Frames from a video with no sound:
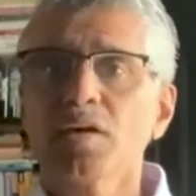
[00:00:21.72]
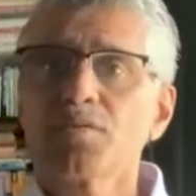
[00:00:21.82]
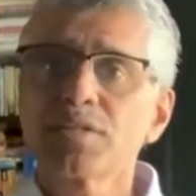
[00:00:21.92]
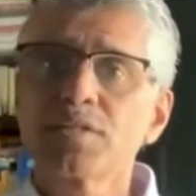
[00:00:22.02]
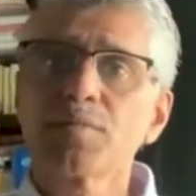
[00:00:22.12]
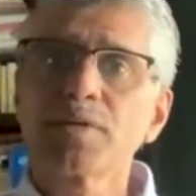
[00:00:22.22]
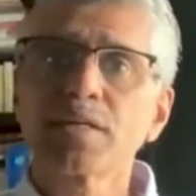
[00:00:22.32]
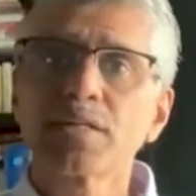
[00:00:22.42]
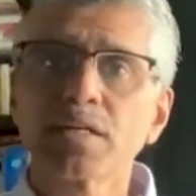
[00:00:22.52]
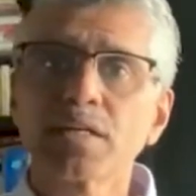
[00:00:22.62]
Recently, we
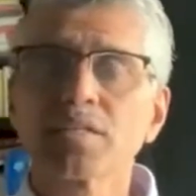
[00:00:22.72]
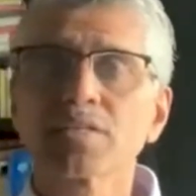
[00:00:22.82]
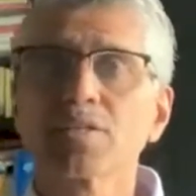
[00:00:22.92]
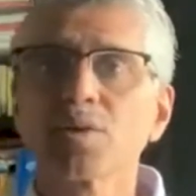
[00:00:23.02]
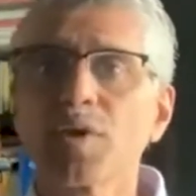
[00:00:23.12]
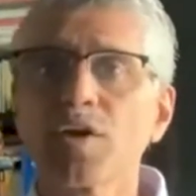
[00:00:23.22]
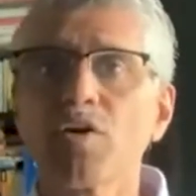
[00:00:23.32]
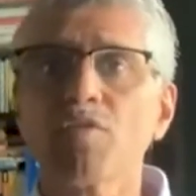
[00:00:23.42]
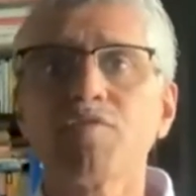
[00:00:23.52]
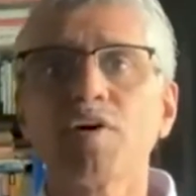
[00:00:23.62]
conducted a survey
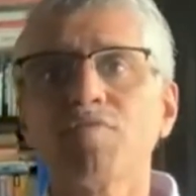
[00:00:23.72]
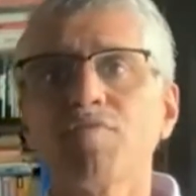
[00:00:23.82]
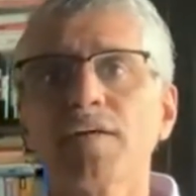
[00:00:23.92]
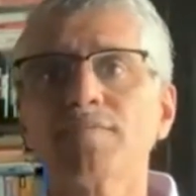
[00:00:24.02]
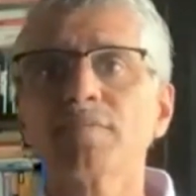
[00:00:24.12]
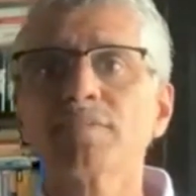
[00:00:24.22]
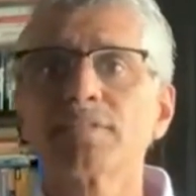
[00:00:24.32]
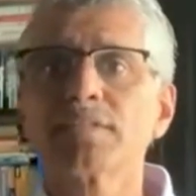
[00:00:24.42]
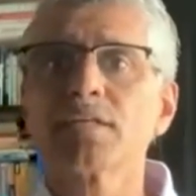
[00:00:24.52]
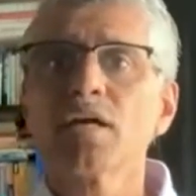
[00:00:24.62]
of
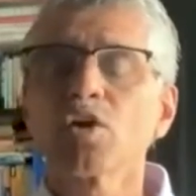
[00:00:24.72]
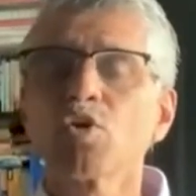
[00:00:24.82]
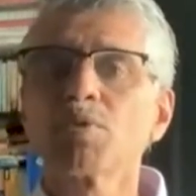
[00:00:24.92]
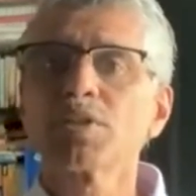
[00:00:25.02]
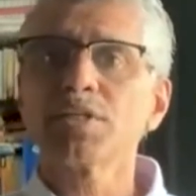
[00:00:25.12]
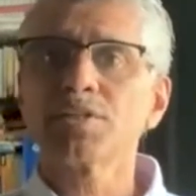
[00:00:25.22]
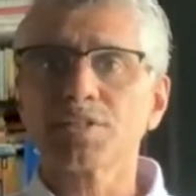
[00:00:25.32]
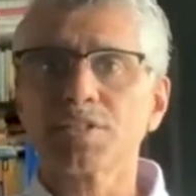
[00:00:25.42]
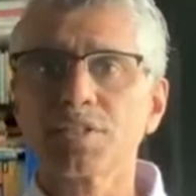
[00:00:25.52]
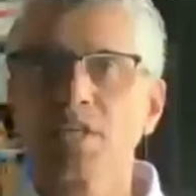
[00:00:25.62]
500 global
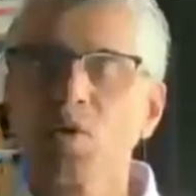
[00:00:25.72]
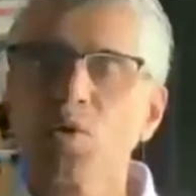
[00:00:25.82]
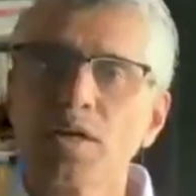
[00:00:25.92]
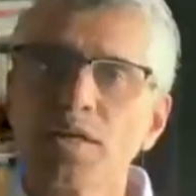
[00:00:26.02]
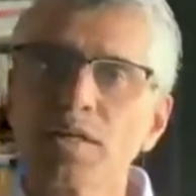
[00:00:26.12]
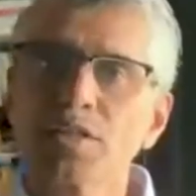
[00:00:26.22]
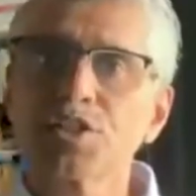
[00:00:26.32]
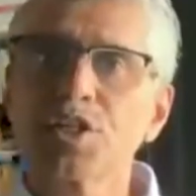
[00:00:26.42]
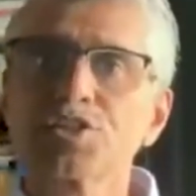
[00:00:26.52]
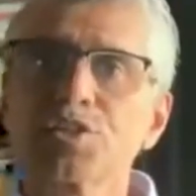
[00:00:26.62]
leaders in
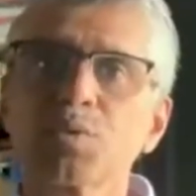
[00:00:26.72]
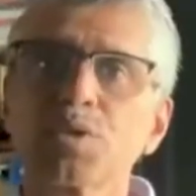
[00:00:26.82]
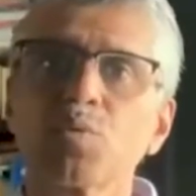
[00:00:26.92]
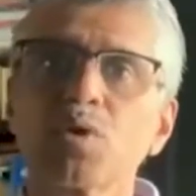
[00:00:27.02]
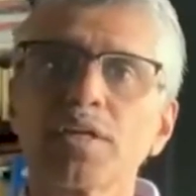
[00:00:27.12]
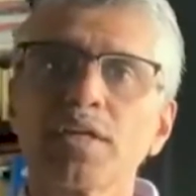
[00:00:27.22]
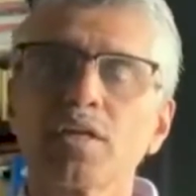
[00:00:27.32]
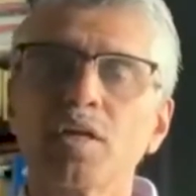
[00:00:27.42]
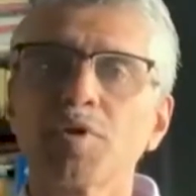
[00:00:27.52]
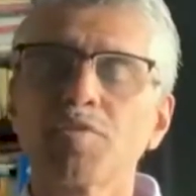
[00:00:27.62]
conjunction with the World
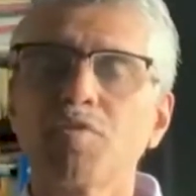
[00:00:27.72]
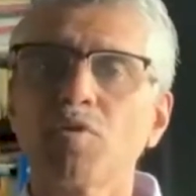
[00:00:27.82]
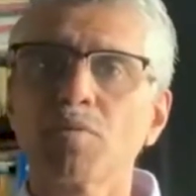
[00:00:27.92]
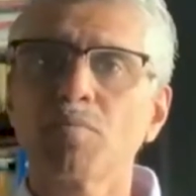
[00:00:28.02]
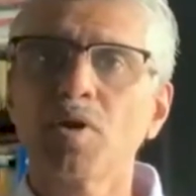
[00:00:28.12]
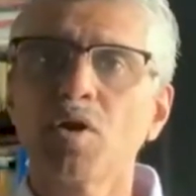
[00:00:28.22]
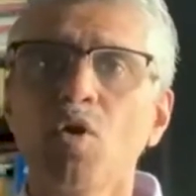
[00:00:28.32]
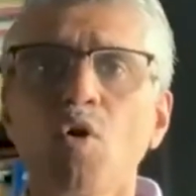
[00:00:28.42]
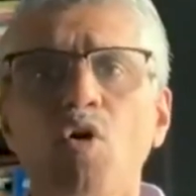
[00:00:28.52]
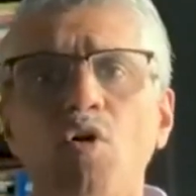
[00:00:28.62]
Economic Forum
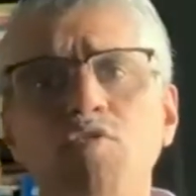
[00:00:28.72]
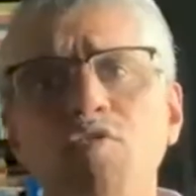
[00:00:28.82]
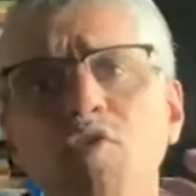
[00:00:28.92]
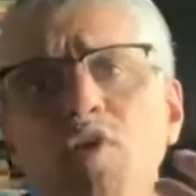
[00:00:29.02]
of